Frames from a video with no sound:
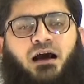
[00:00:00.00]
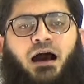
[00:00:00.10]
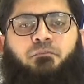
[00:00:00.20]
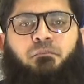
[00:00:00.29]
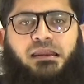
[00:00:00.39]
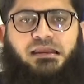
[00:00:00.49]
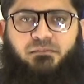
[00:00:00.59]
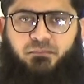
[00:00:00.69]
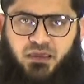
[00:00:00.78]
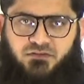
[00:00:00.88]
are
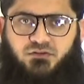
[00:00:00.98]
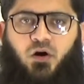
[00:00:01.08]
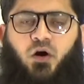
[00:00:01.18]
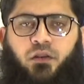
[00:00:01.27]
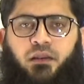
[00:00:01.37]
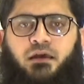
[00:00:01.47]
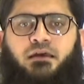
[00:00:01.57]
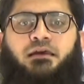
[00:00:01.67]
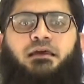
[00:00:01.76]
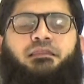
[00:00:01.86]
mainly based on
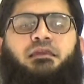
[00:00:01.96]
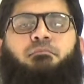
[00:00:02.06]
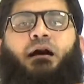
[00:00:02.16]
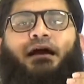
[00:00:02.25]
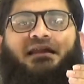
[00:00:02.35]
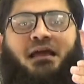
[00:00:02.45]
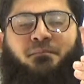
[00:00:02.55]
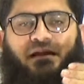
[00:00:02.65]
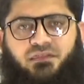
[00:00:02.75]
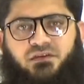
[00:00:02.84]
the market
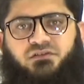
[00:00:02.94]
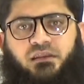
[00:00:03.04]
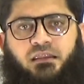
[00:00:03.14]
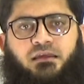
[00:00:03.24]
capitalization.